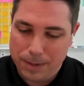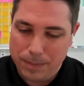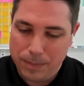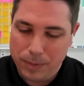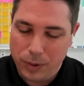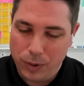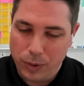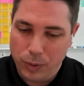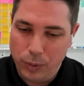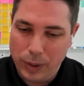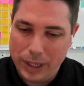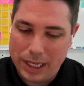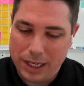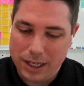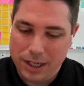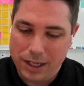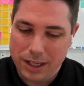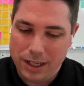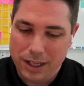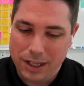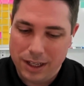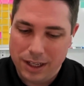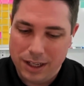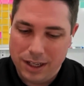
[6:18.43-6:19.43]

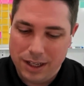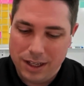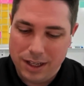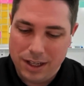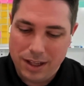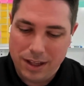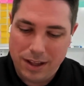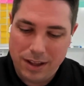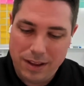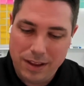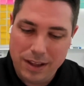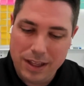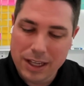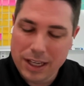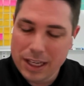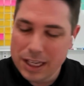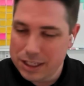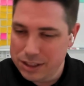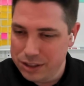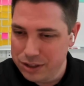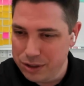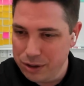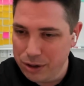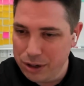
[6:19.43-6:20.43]
when the Git
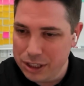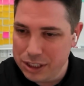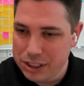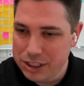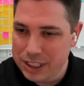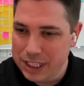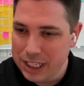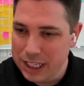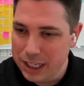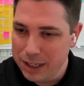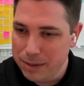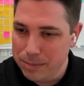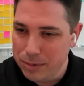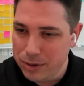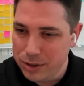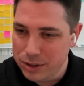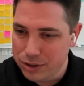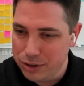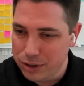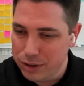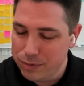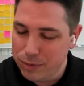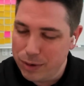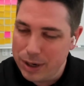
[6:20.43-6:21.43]
storage team
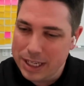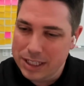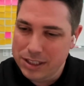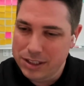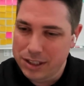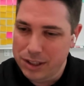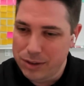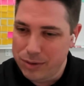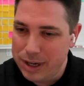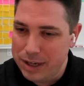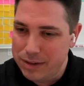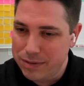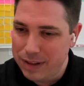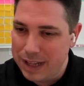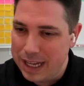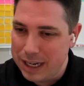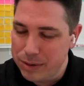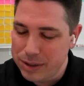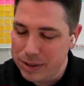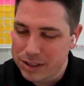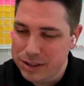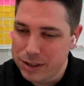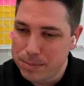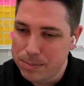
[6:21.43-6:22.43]
sort of raised a red flag
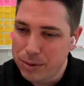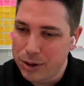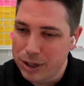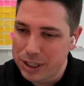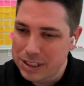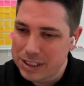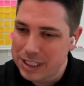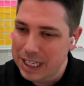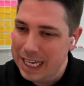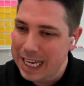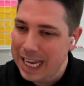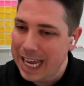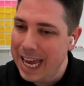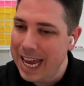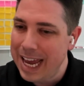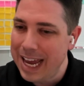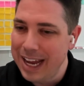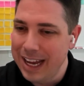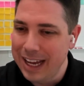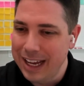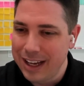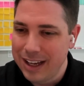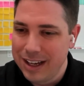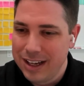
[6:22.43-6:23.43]
with support saying,
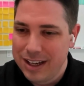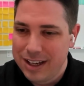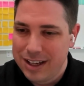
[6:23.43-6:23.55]
hey,